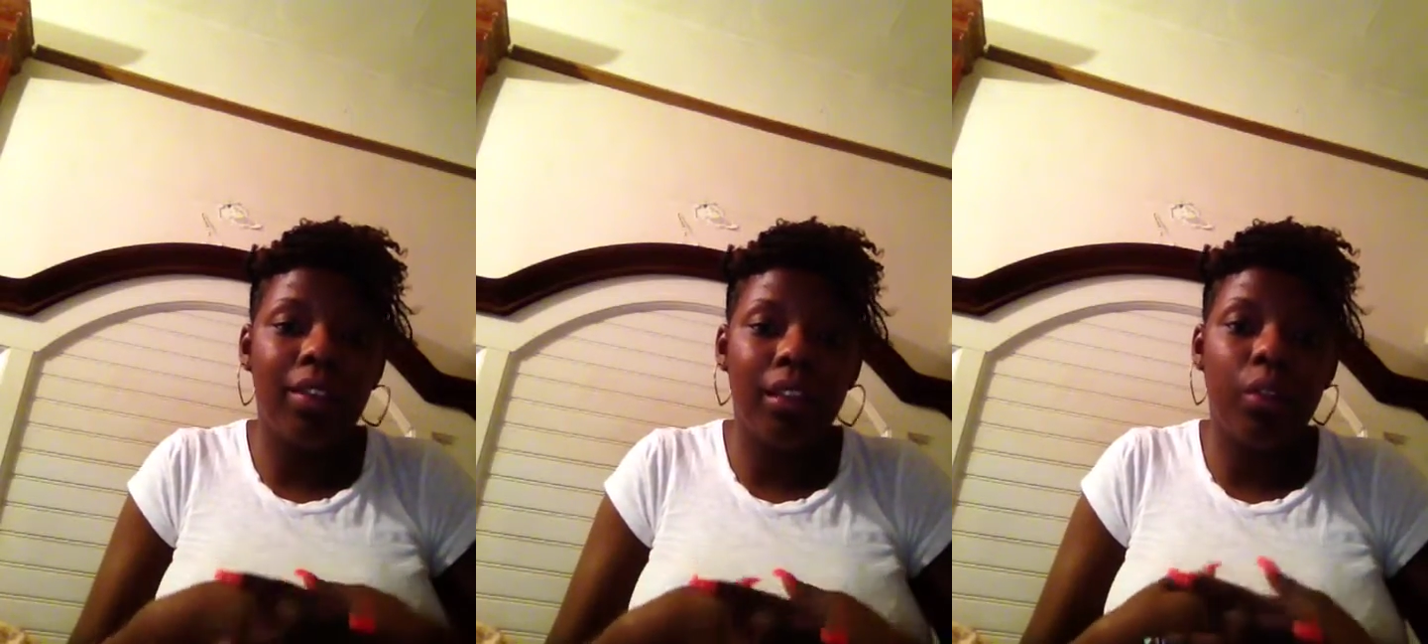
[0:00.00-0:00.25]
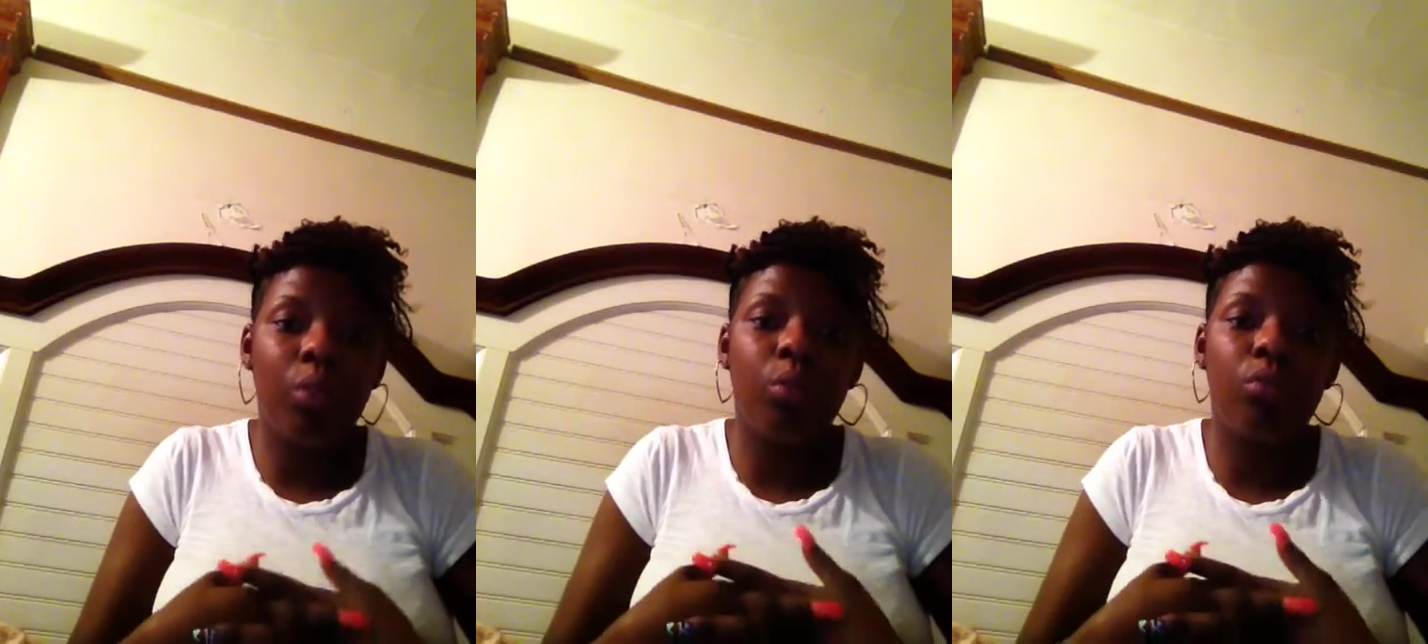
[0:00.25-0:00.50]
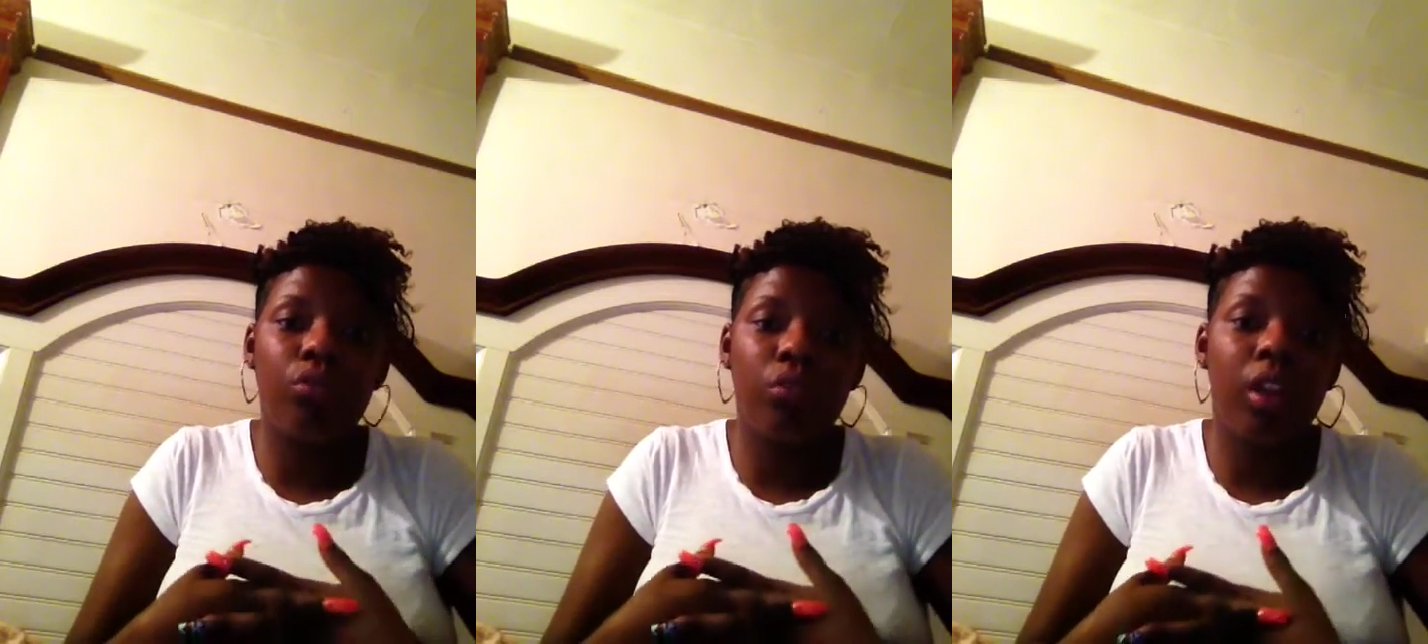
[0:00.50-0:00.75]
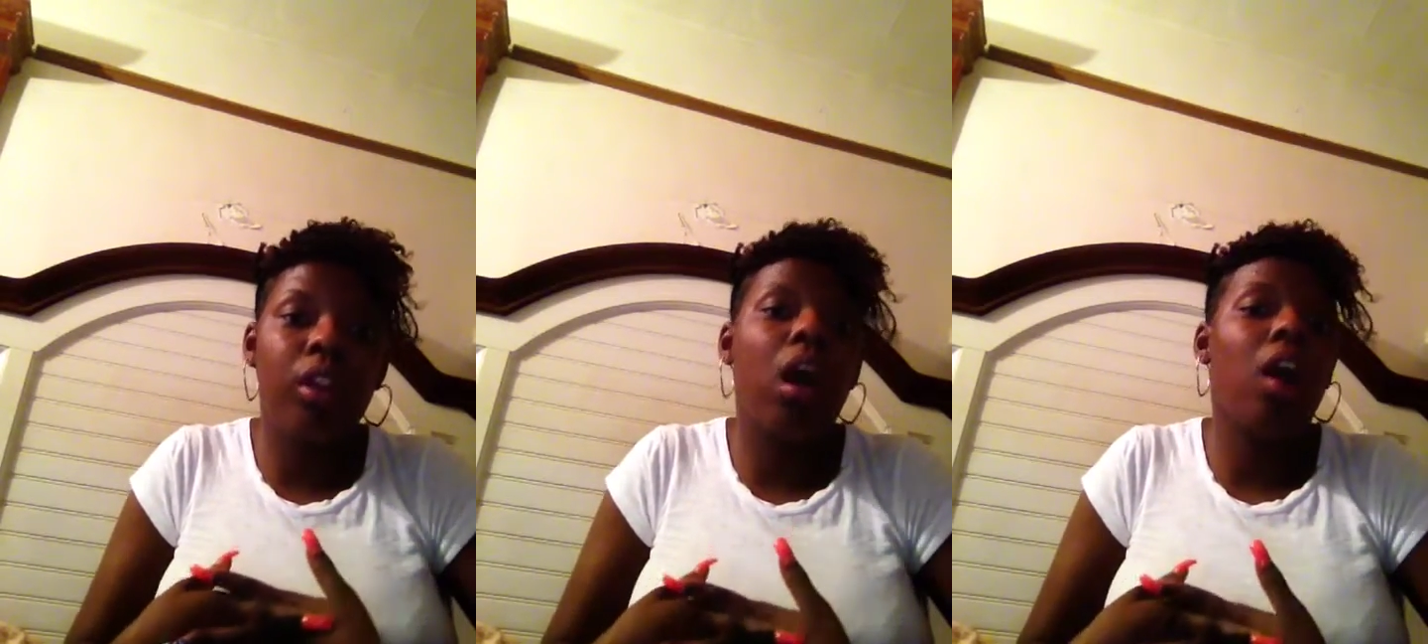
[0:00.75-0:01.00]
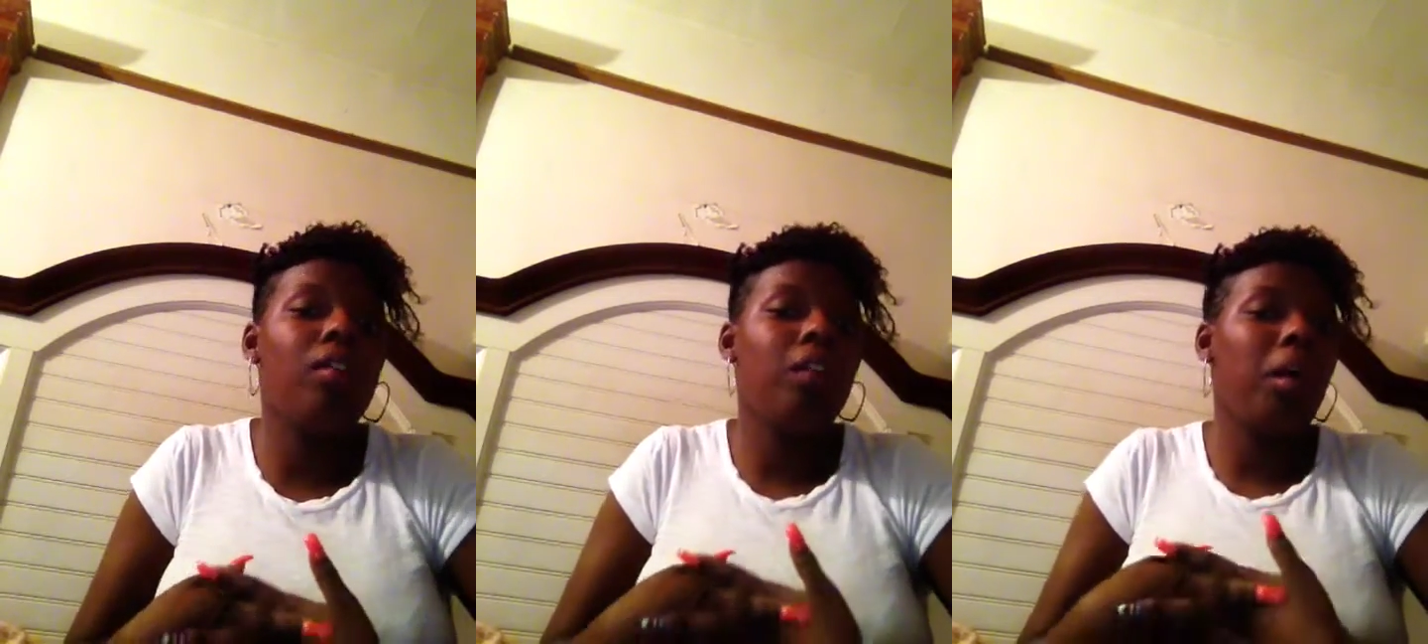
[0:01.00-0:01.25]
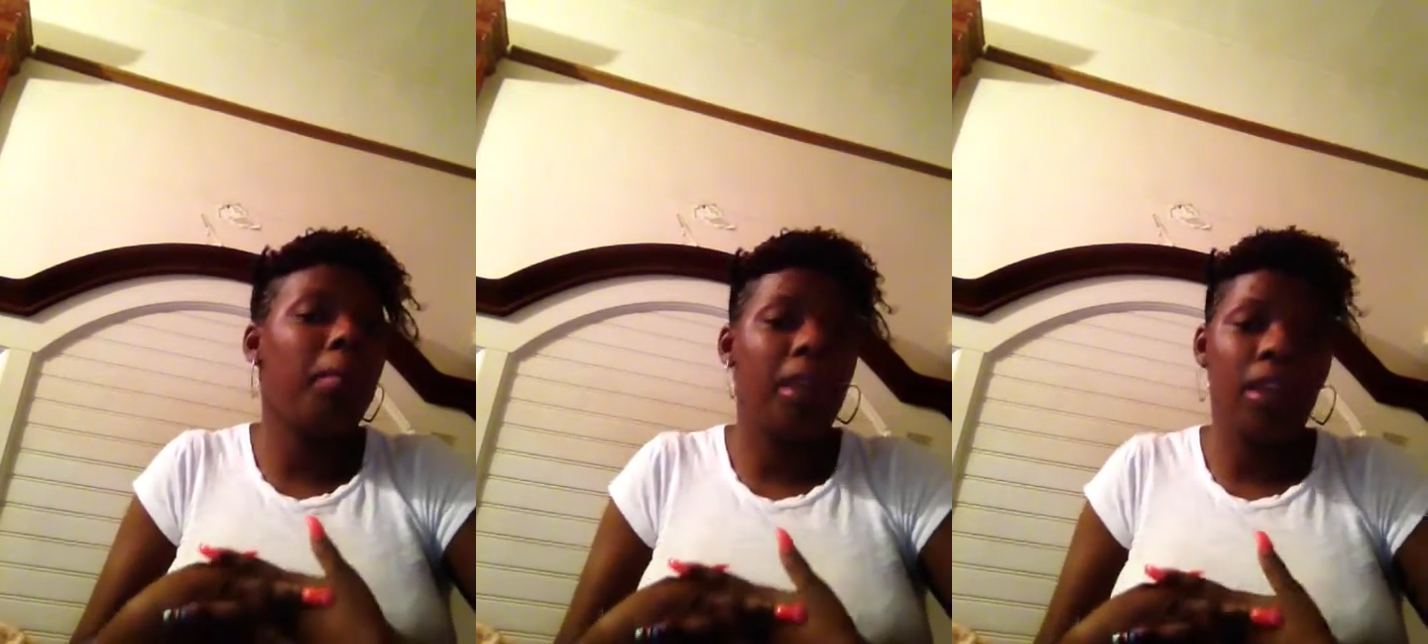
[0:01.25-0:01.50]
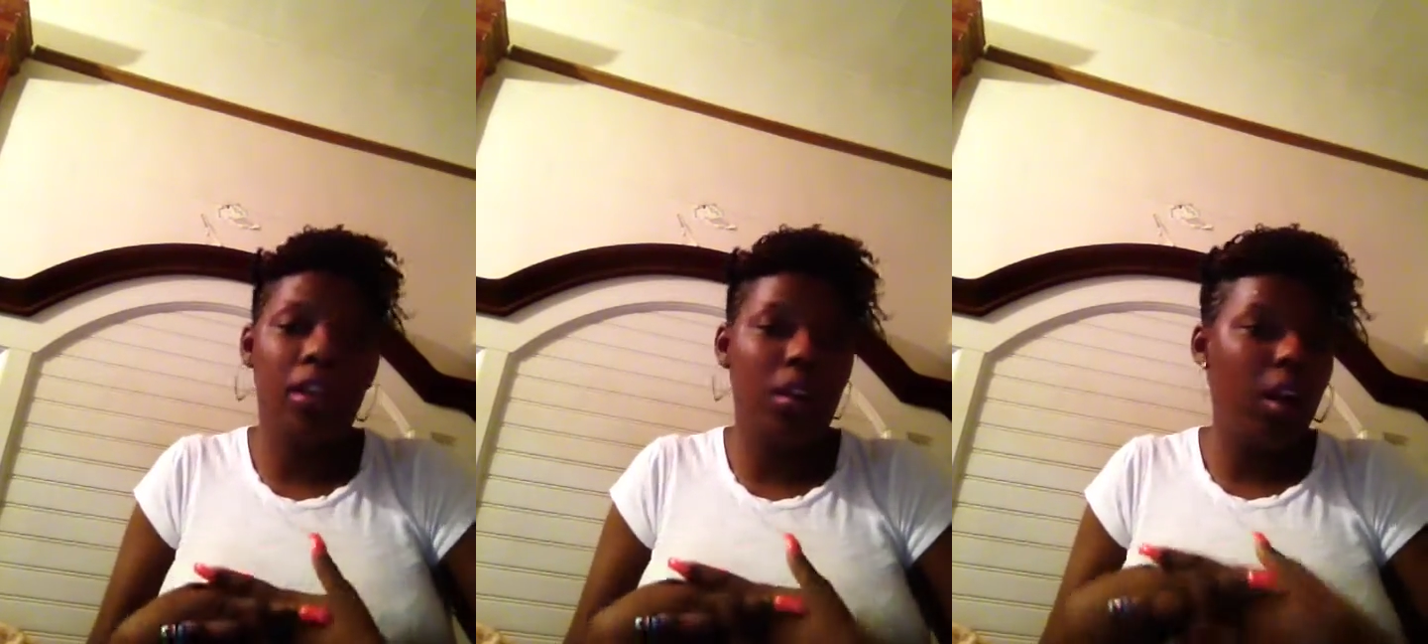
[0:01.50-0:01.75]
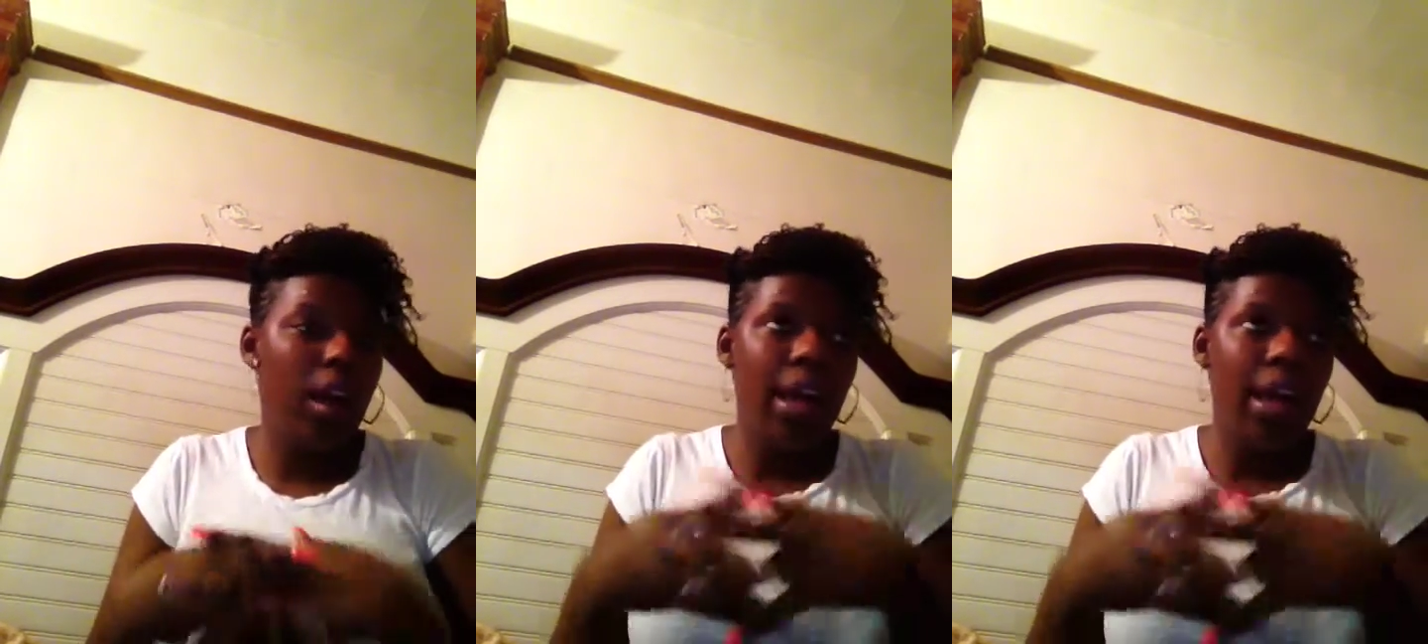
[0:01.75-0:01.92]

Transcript: single strand knots at my hair.